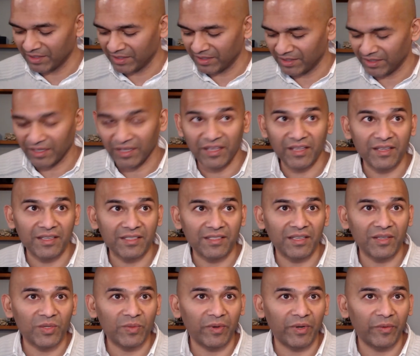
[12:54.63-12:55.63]
is
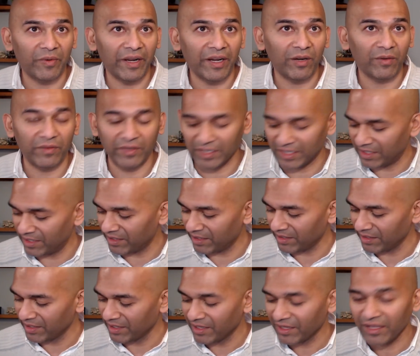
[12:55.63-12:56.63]
this one right over
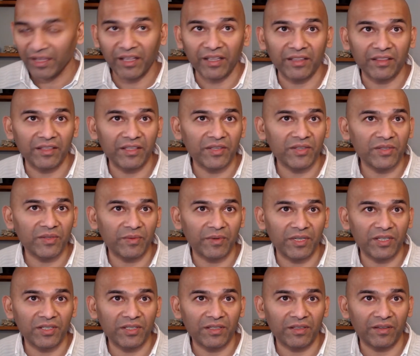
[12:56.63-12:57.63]
here. And this
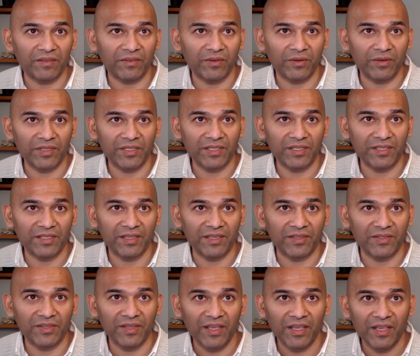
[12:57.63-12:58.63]
switch, of course, is
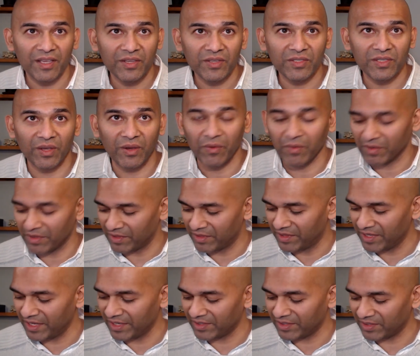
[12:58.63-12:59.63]
this. So
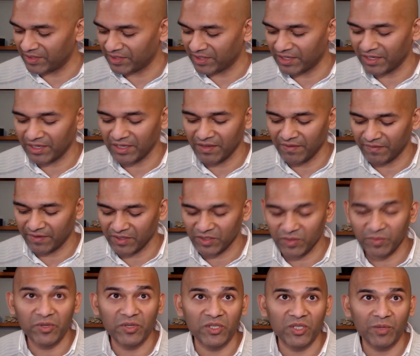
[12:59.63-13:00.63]
this is going to give us
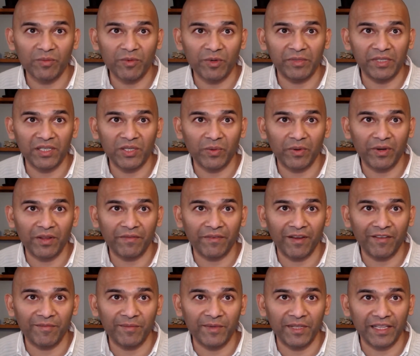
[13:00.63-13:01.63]
presumably
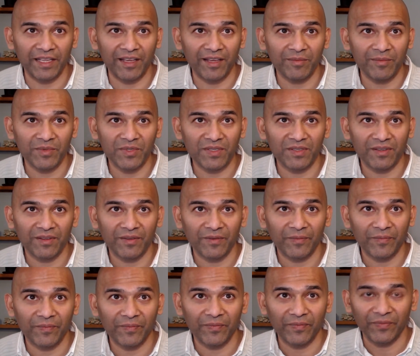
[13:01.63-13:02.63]
25 milliamps.
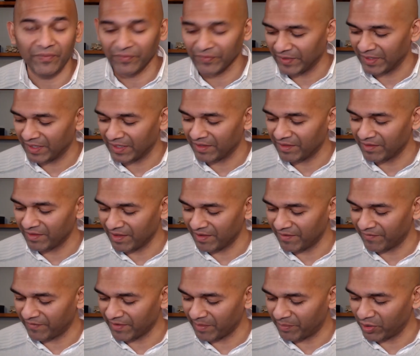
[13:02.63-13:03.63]

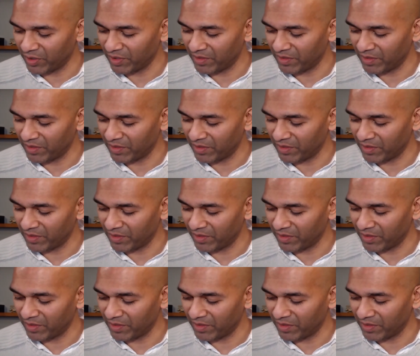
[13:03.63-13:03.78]
If I put